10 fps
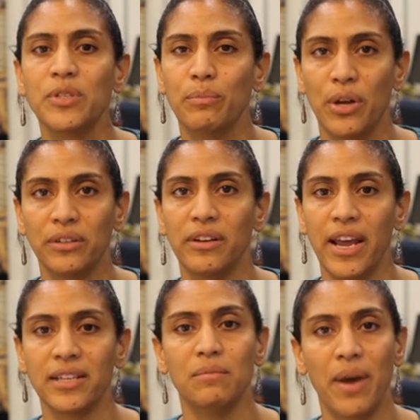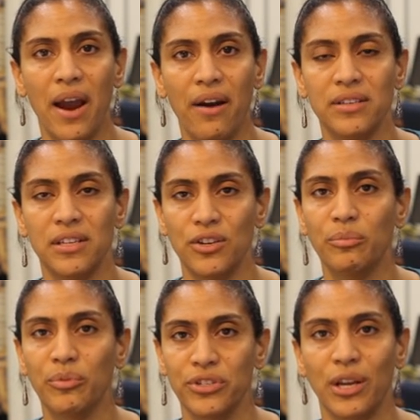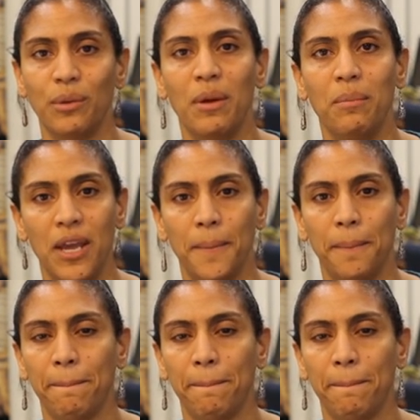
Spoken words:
bottlenecks, and barriers in your project may be.